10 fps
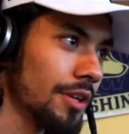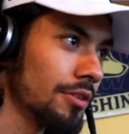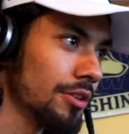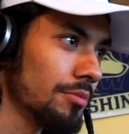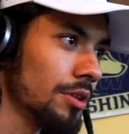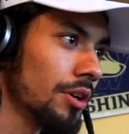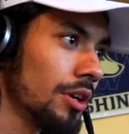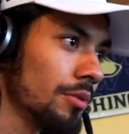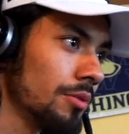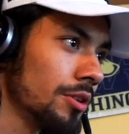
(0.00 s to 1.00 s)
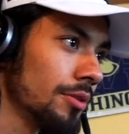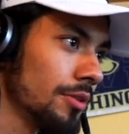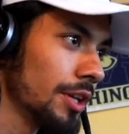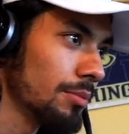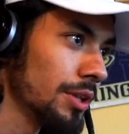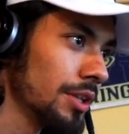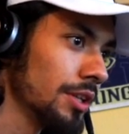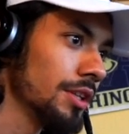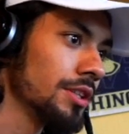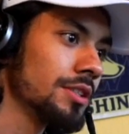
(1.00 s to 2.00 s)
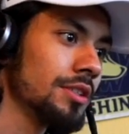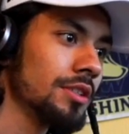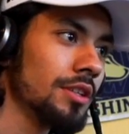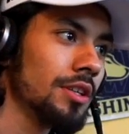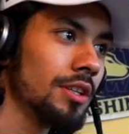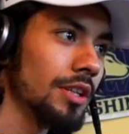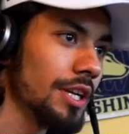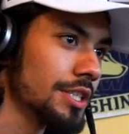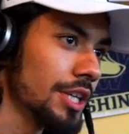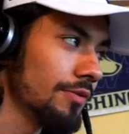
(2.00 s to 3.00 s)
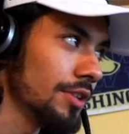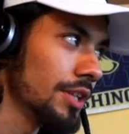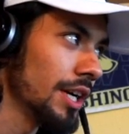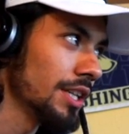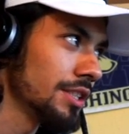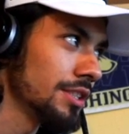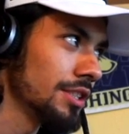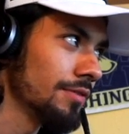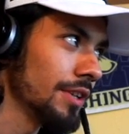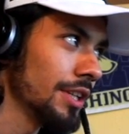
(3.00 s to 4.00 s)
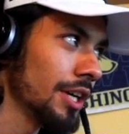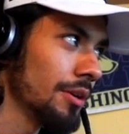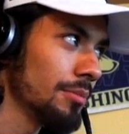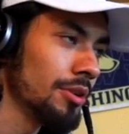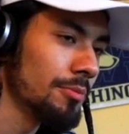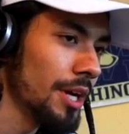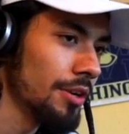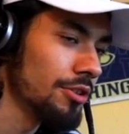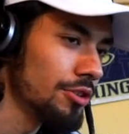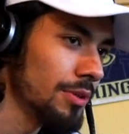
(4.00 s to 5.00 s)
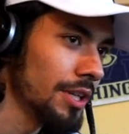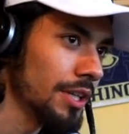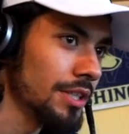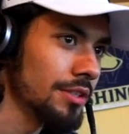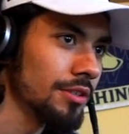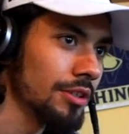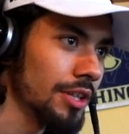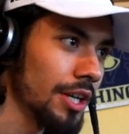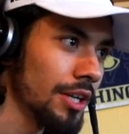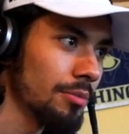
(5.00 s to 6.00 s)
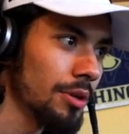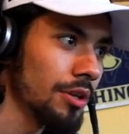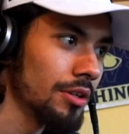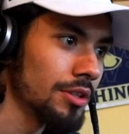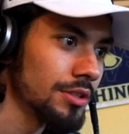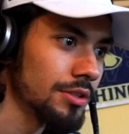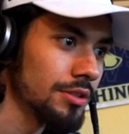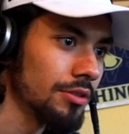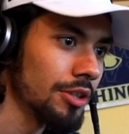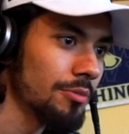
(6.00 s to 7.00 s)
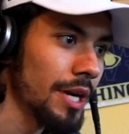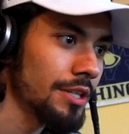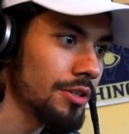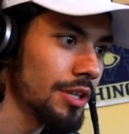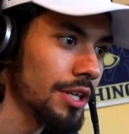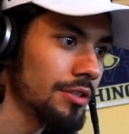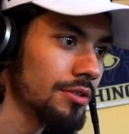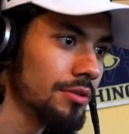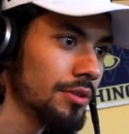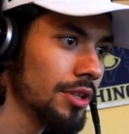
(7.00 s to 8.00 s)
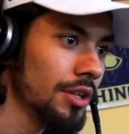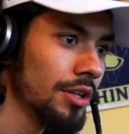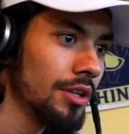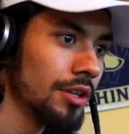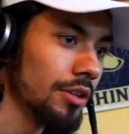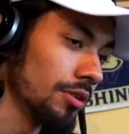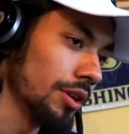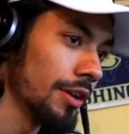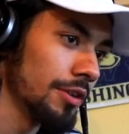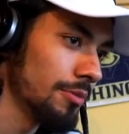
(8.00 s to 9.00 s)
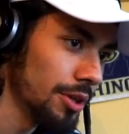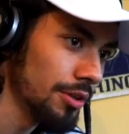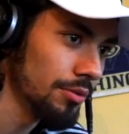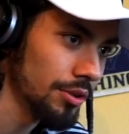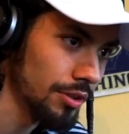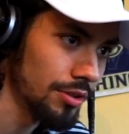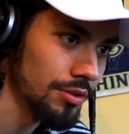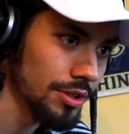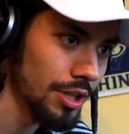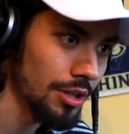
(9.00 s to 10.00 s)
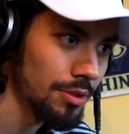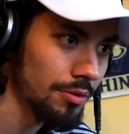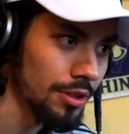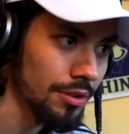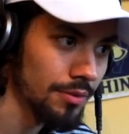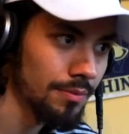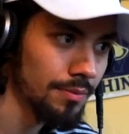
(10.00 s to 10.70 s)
I know it could be hard when you're playing against JV guys and stuff like that. but no matter who you play against, you got to get better because they'll come at your head too. Anybody will, and you just got to be ready.